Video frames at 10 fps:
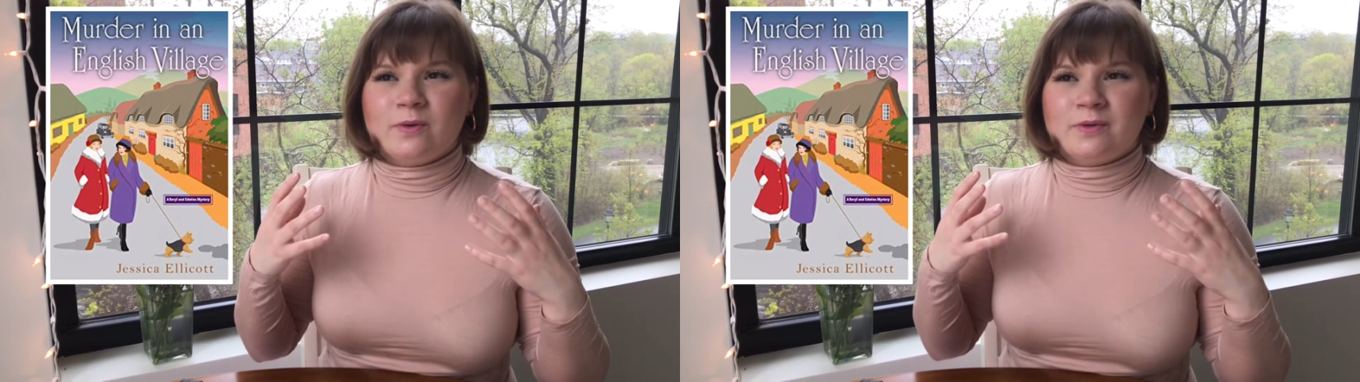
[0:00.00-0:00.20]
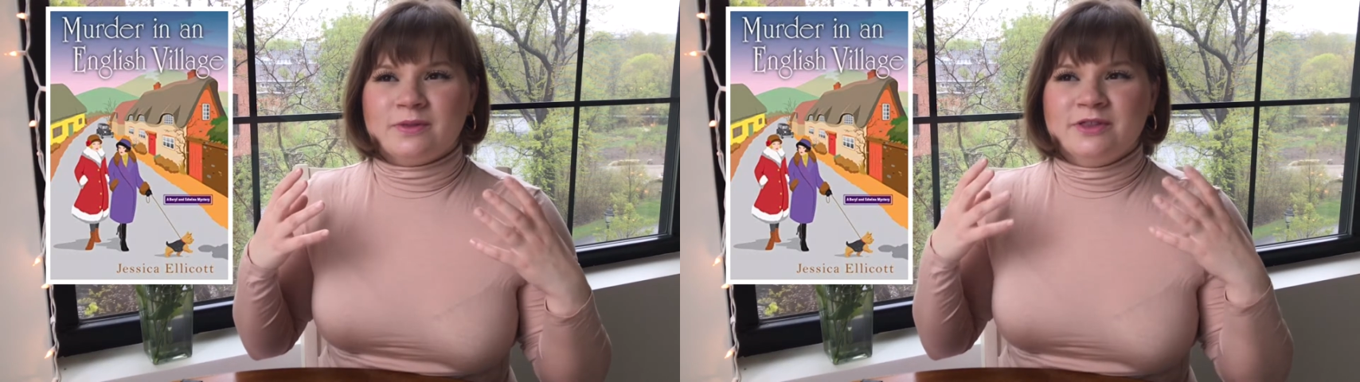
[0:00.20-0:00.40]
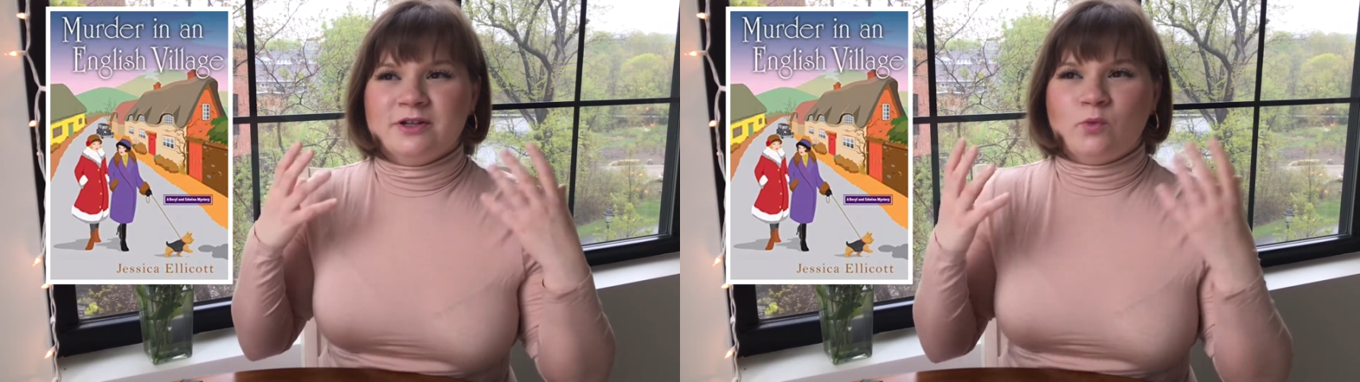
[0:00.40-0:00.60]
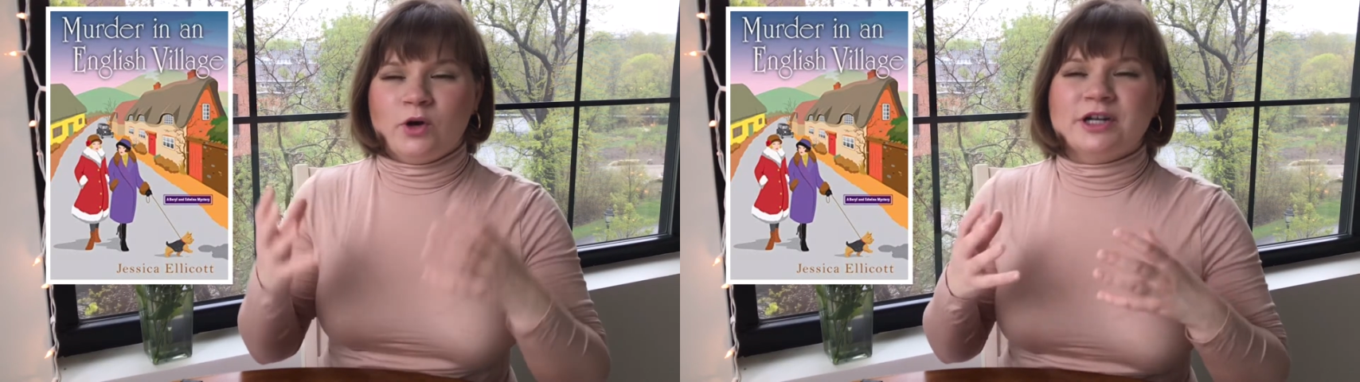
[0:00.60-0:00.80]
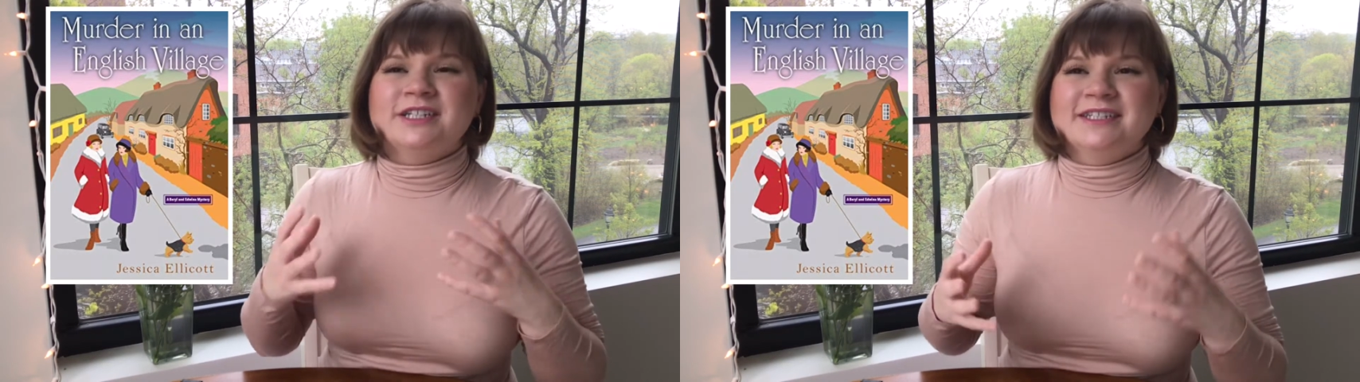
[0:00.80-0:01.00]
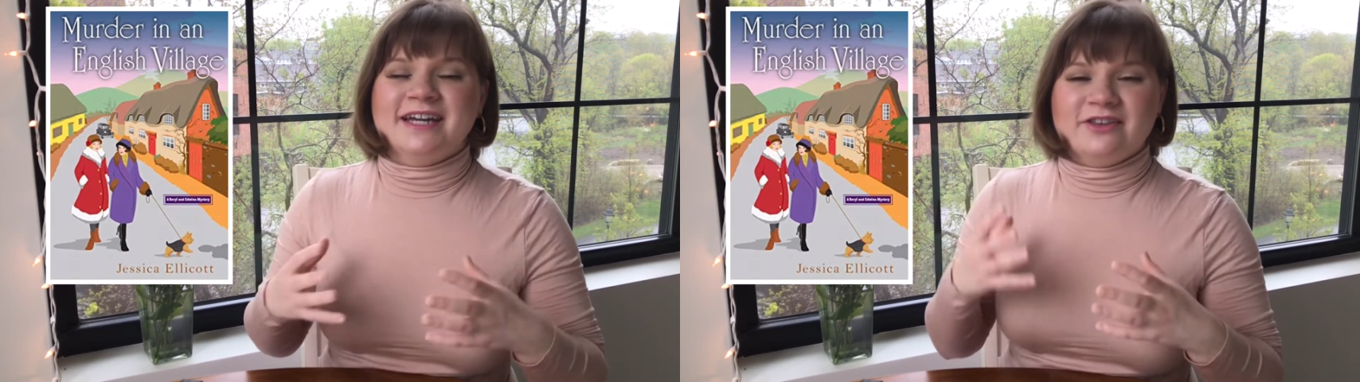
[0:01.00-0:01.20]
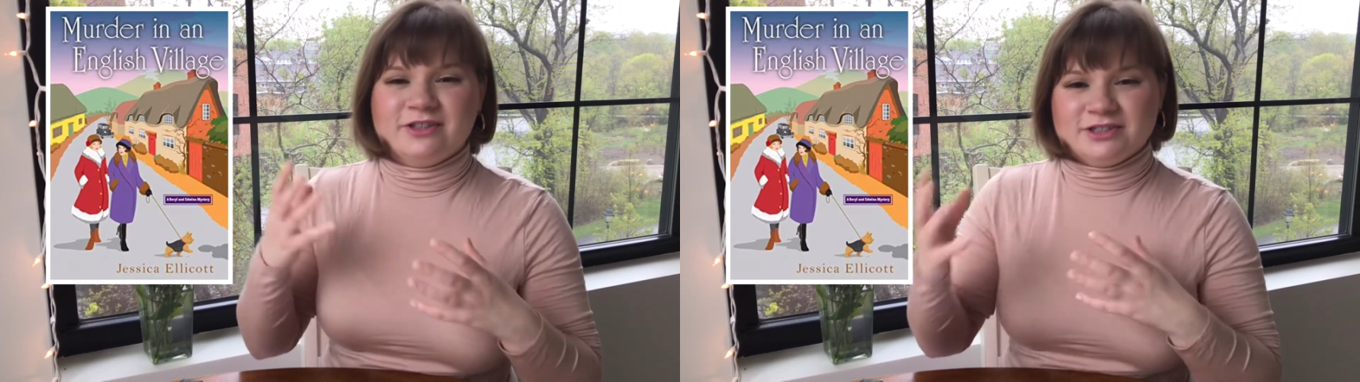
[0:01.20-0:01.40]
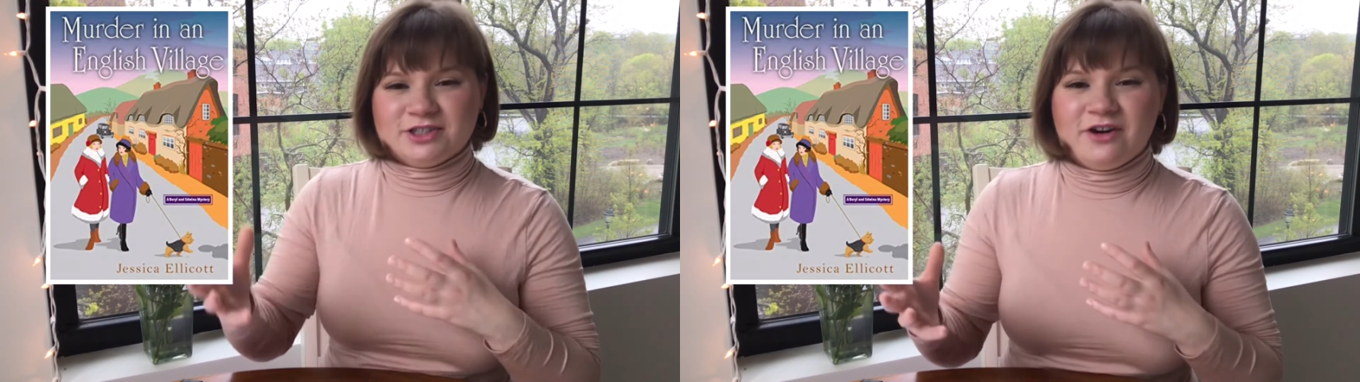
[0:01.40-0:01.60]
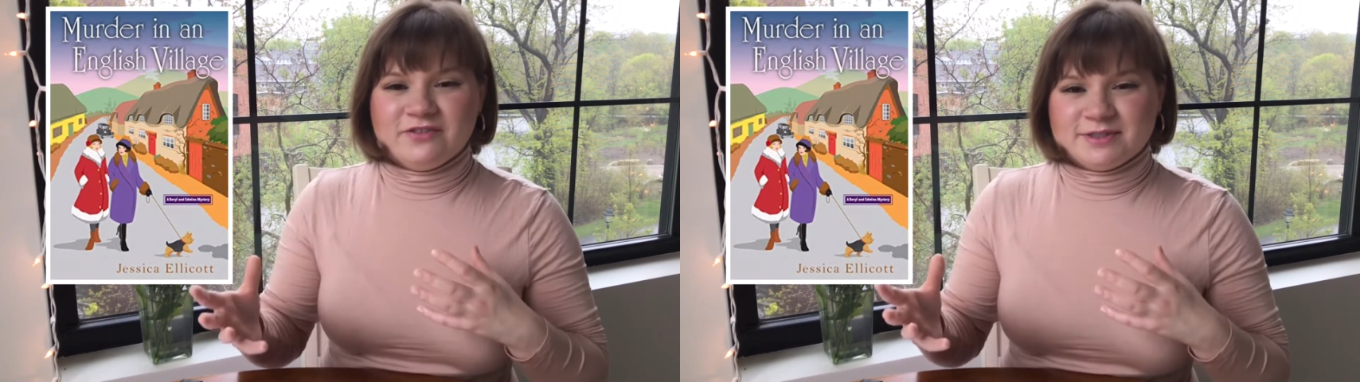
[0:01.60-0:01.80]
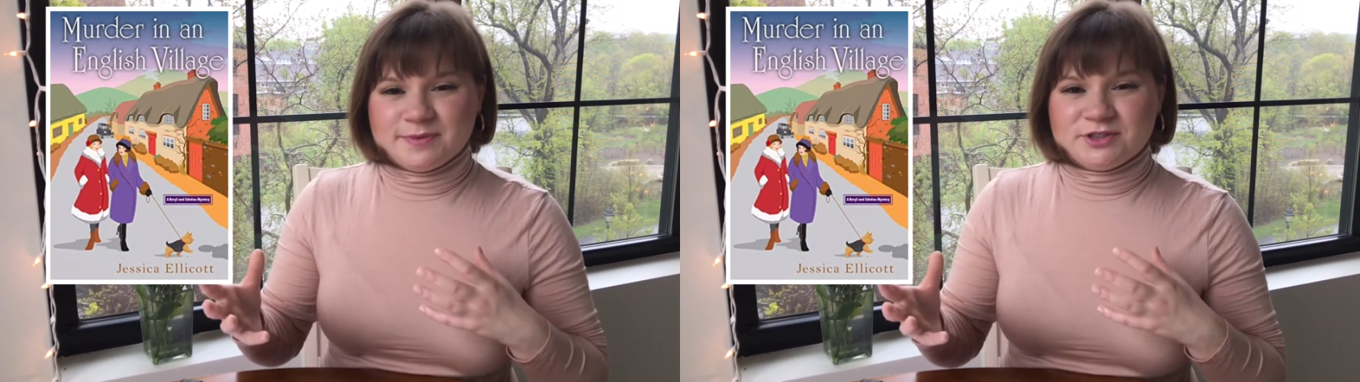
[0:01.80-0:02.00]
they're working together to solve
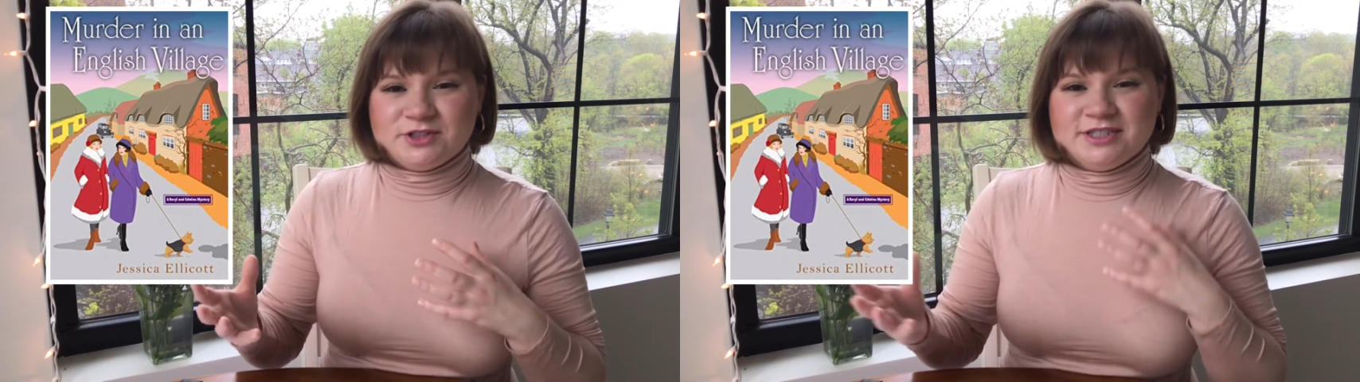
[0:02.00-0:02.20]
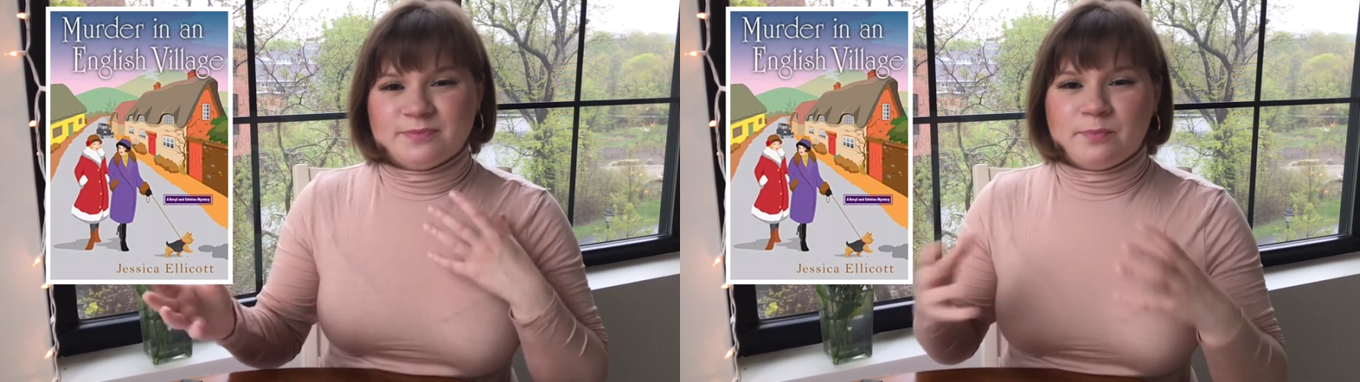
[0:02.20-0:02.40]
these mysteries